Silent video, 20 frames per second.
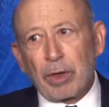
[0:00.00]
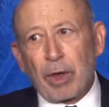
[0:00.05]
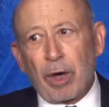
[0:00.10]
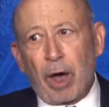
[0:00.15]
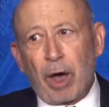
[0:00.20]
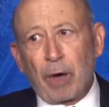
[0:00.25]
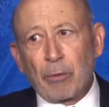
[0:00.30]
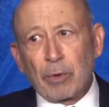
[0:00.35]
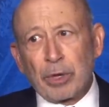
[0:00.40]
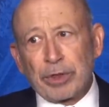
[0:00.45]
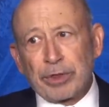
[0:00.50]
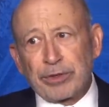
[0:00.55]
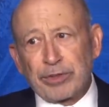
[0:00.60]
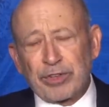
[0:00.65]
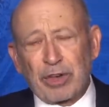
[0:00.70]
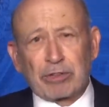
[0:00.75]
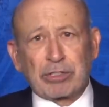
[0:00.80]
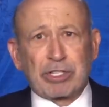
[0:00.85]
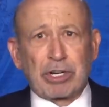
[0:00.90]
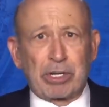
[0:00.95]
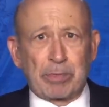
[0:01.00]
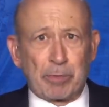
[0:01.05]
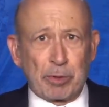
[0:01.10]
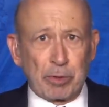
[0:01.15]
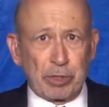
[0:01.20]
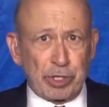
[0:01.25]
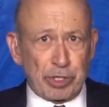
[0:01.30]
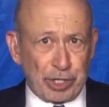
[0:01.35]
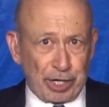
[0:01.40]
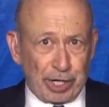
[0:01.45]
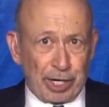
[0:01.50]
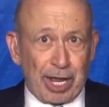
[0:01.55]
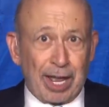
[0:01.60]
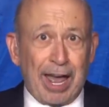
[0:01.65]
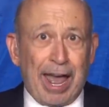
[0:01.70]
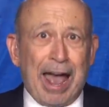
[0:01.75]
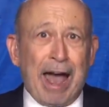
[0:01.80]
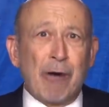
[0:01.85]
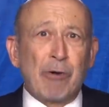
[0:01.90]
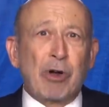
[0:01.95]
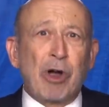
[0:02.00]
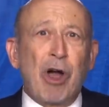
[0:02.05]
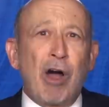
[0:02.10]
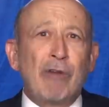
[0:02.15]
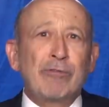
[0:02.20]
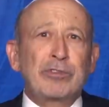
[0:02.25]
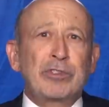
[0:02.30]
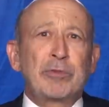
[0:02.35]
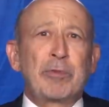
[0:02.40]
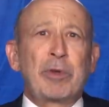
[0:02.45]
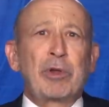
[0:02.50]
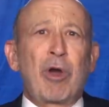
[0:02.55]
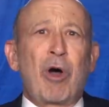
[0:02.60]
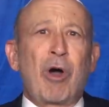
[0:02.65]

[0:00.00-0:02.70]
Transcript: uh, with Secretary Buttigieg, how comfortable